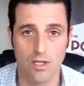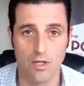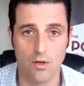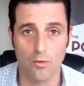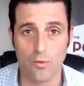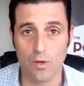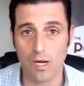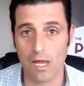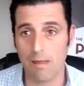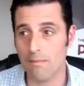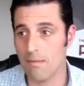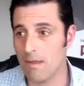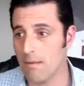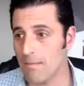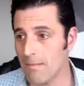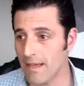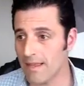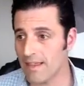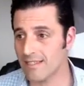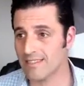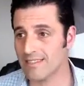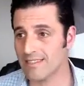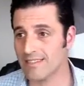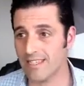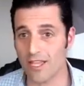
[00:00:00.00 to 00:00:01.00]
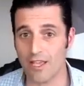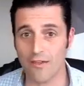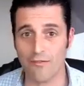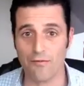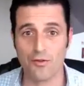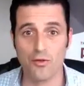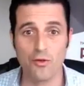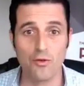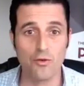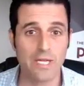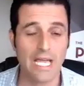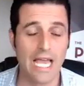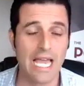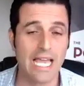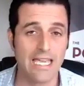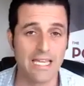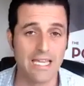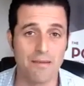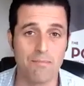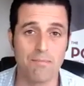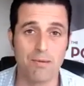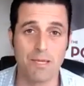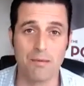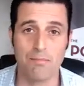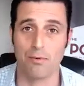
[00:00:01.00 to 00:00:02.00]
What I mean by this is if you can't
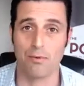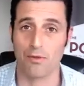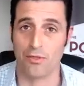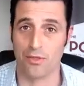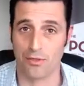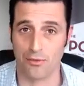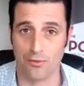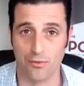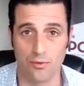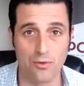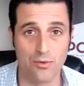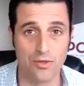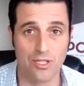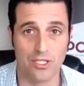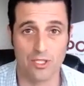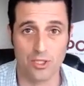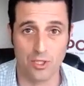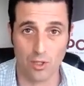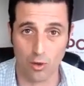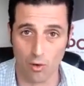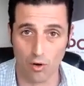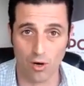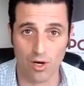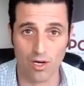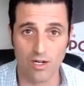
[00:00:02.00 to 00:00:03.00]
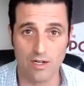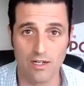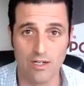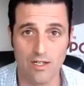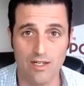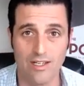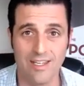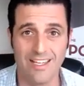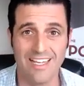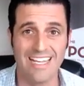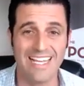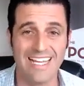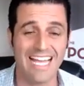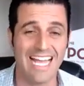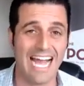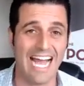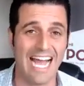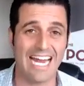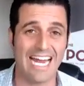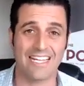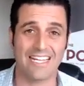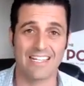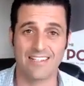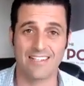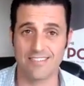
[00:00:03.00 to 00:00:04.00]
get people through the door
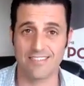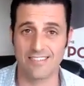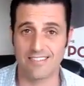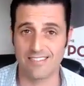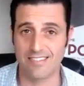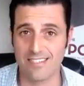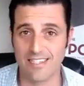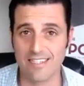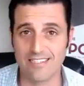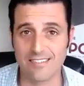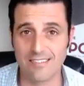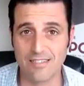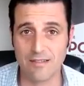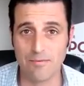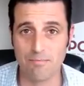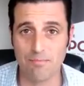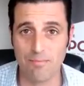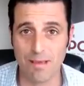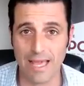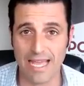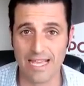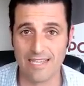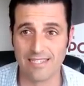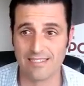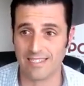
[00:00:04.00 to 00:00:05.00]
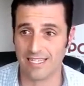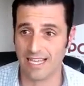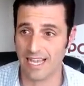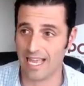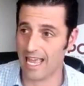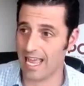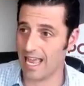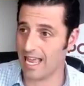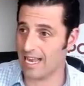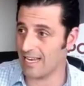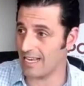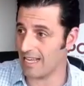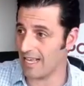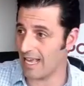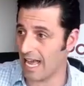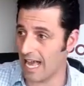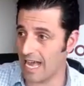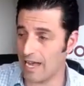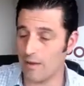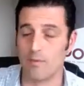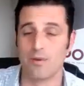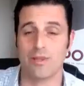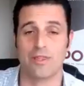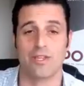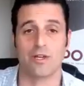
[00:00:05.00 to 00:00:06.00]
on a consistent base and
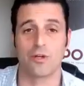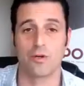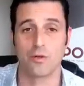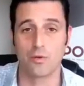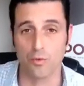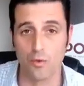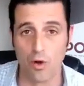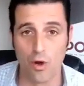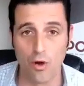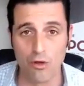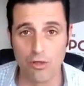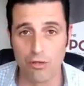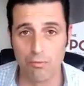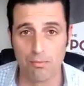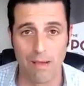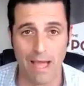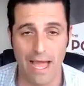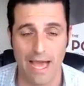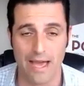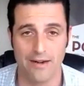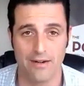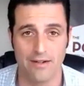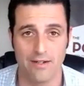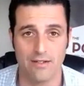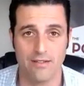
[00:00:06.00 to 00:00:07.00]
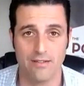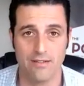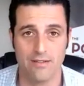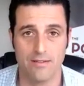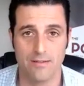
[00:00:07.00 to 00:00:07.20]
with a growth pattern,